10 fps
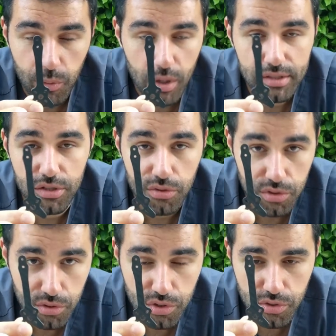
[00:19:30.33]
want to
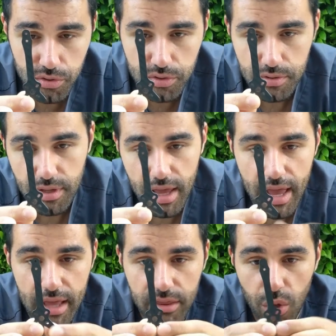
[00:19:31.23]
use 2 screws,
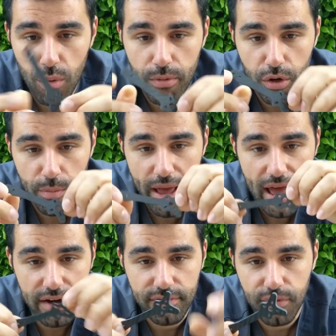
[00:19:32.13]
and the whole motor
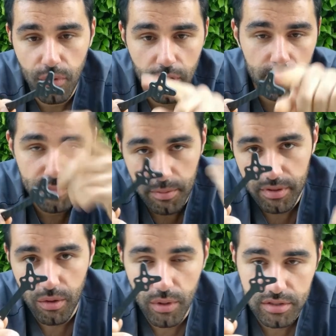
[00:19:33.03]
pad for people
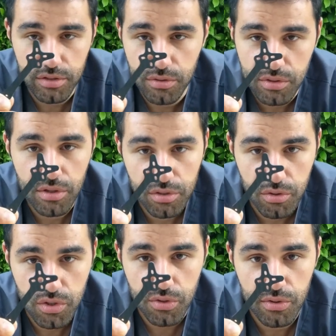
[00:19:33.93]
that want to use 2
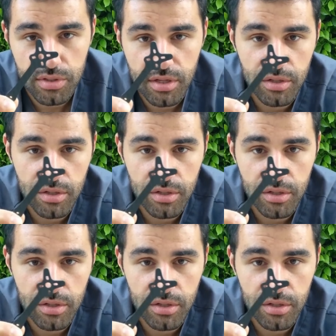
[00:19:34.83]
screws,